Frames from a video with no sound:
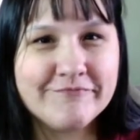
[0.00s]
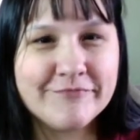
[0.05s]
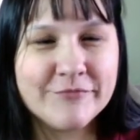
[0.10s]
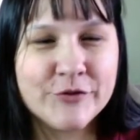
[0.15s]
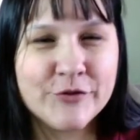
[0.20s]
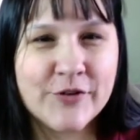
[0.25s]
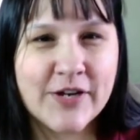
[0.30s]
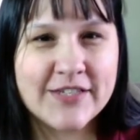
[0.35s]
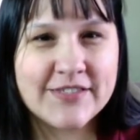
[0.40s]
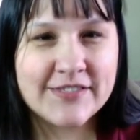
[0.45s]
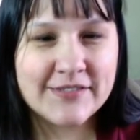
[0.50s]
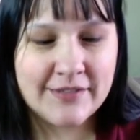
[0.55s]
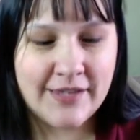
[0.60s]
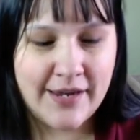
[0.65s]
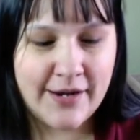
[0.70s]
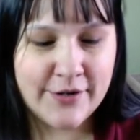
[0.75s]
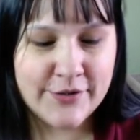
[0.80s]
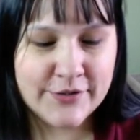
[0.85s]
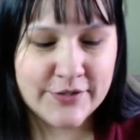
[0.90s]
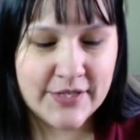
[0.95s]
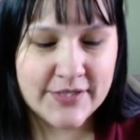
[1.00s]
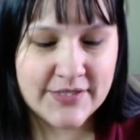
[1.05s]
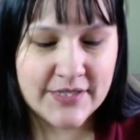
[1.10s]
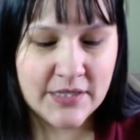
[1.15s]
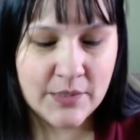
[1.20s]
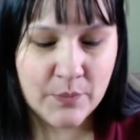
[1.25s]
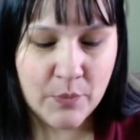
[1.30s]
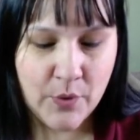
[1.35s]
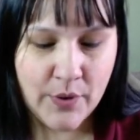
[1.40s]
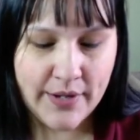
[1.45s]
Dress in layers. Because in
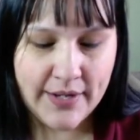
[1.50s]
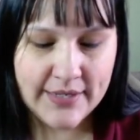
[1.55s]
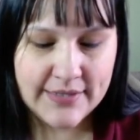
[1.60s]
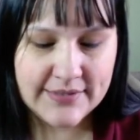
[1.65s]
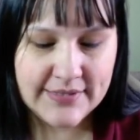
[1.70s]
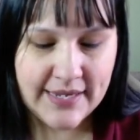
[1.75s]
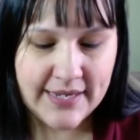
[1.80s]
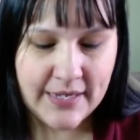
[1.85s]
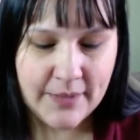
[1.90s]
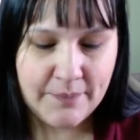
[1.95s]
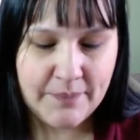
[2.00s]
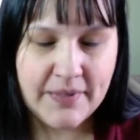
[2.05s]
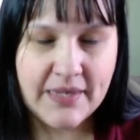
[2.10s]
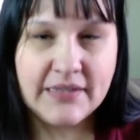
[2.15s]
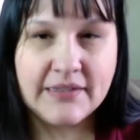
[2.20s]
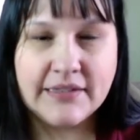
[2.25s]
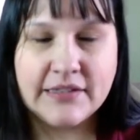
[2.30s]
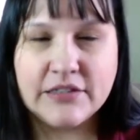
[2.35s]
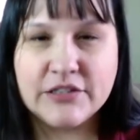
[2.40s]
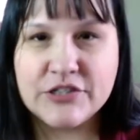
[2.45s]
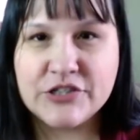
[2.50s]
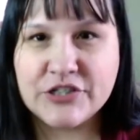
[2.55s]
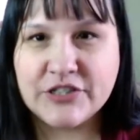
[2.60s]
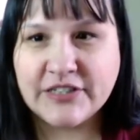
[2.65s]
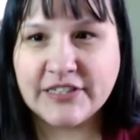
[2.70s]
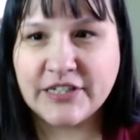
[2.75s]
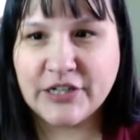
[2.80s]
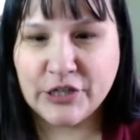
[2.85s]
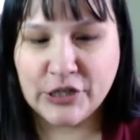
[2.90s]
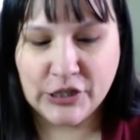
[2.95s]
the mornings it can be a little
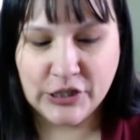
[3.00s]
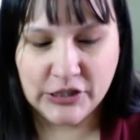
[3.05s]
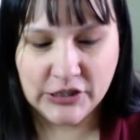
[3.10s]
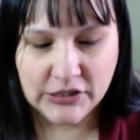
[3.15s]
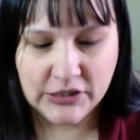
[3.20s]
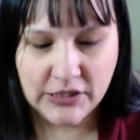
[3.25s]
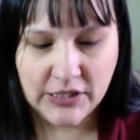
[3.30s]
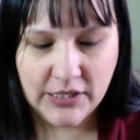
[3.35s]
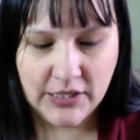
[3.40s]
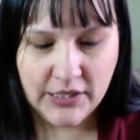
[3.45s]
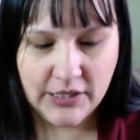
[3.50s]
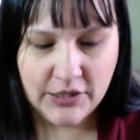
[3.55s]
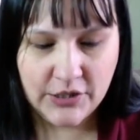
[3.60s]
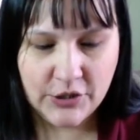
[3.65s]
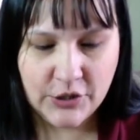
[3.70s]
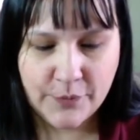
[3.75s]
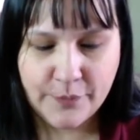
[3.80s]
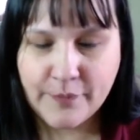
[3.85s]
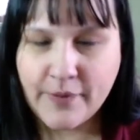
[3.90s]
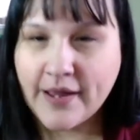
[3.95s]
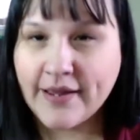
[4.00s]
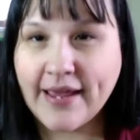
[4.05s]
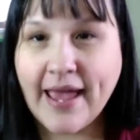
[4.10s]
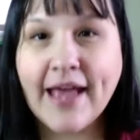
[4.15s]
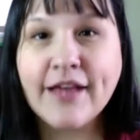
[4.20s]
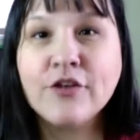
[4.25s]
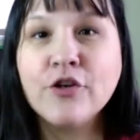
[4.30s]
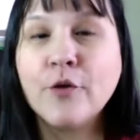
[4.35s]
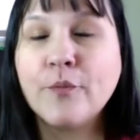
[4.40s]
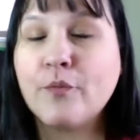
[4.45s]
chillier. You're
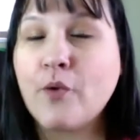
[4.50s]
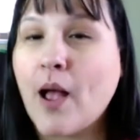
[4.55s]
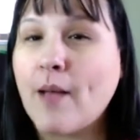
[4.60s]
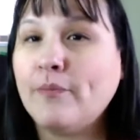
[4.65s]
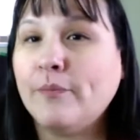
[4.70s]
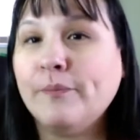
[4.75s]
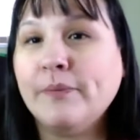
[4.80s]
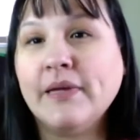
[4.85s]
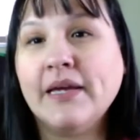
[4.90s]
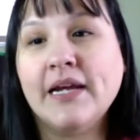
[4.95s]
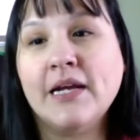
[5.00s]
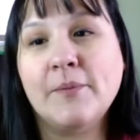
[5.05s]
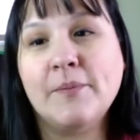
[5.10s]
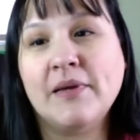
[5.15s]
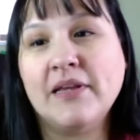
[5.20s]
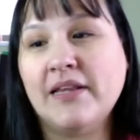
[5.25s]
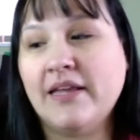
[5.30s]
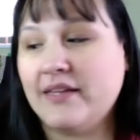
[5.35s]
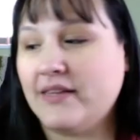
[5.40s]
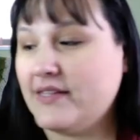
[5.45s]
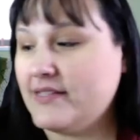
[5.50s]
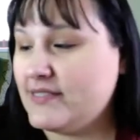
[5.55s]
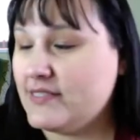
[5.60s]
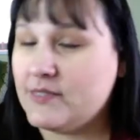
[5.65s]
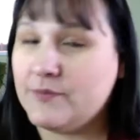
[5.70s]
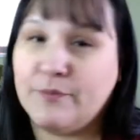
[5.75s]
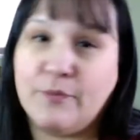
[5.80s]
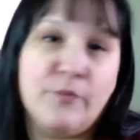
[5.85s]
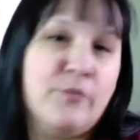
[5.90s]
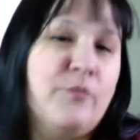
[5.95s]
probably going to be like, this
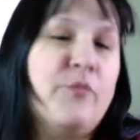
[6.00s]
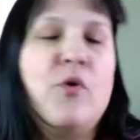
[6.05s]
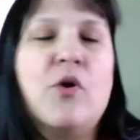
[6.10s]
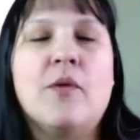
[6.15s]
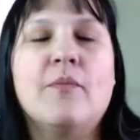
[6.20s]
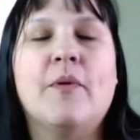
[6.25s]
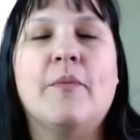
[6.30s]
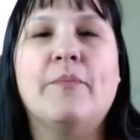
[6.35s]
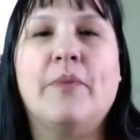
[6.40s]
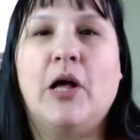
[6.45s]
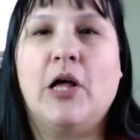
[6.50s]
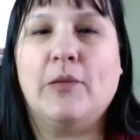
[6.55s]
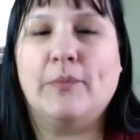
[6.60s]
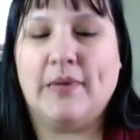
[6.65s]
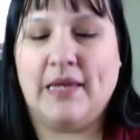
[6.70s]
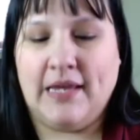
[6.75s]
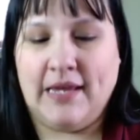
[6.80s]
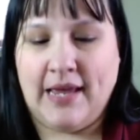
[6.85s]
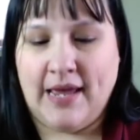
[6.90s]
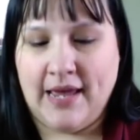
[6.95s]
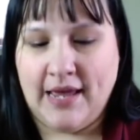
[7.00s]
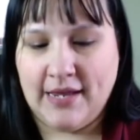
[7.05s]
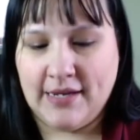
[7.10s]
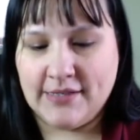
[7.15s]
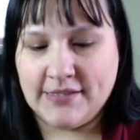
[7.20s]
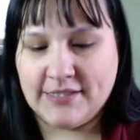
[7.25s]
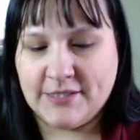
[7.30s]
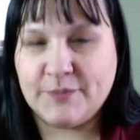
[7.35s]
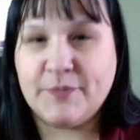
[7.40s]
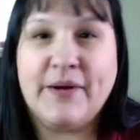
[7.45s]
is warm and balmy
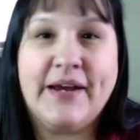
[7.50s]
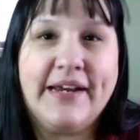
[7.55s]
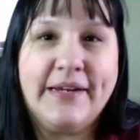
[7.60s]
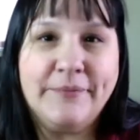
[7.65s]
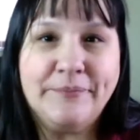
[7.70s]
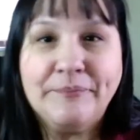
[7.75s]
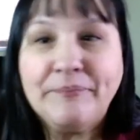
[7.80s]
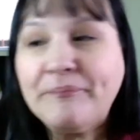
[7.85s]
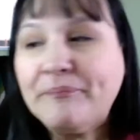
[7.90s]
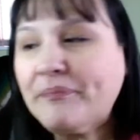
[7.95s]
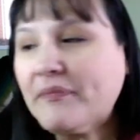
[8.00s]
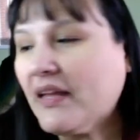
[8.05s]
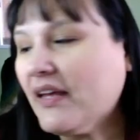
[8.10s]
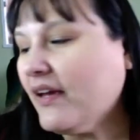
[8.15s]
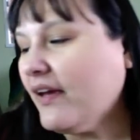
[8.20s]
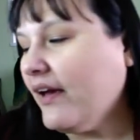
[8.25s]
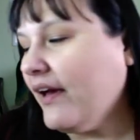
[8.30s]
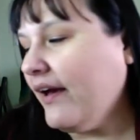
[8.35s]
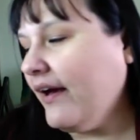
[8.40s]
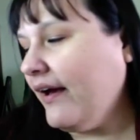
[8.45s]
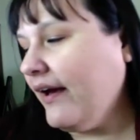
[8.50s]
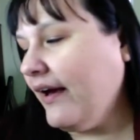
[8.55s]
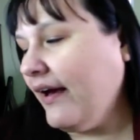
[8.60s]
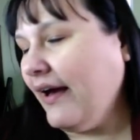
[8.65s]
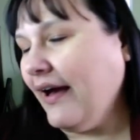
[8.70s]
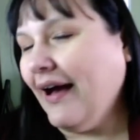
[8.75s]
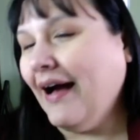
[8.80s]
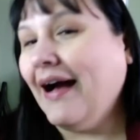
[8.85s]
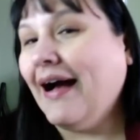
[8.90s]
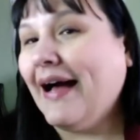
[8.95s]
and spring.
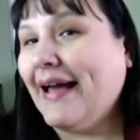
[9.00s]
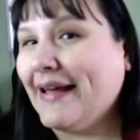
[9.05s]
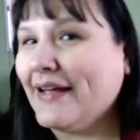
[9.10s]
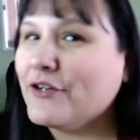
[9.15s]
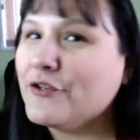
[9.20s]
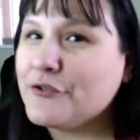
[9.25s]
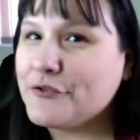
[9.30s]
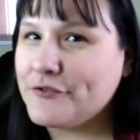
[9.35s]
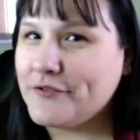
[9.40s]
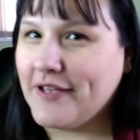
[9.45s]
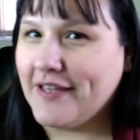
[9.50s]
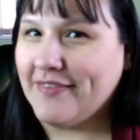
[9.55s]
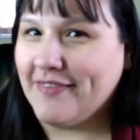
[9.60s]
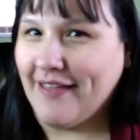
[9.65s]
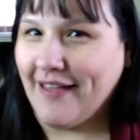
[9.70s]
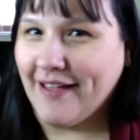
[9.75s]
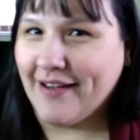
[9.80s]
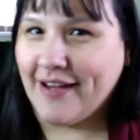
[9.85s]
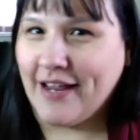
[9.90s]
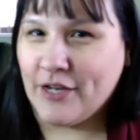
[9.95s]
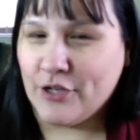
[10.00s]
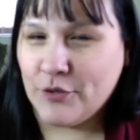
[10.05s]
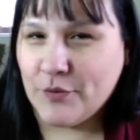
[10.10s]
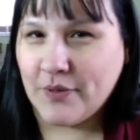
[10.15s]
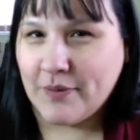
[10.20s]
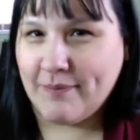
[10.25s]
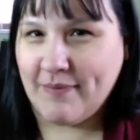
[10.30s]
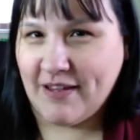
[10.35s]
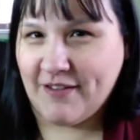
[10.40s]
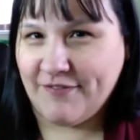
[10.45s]
I understand that, and you
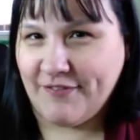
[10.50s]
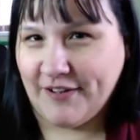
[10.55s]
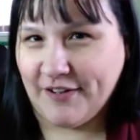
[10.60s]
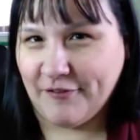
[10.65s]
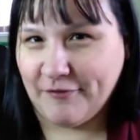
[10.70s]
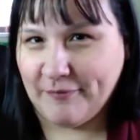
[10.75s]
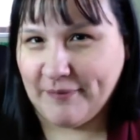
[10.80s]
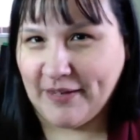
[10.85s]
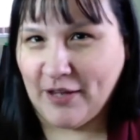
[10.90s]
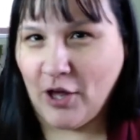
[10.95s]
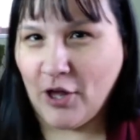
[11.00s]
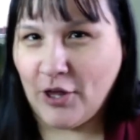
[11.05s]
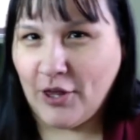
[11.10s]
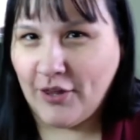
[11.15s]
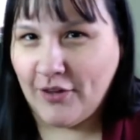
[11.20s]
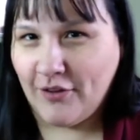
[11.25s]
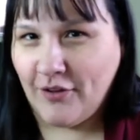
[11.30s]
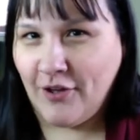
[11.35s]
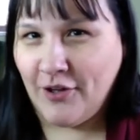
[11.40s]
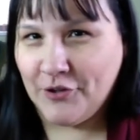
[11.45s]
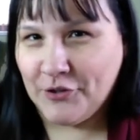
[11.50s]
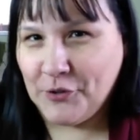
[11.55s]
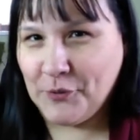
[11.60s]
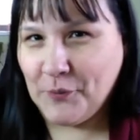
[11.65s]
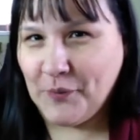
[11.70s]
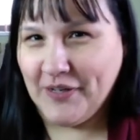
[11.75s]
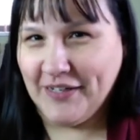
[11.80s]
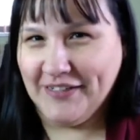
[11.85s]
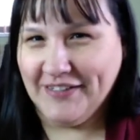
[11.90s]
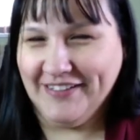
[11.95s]
can make fun of me all you
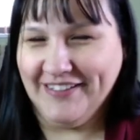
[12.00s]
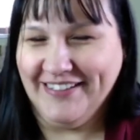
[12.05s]
want.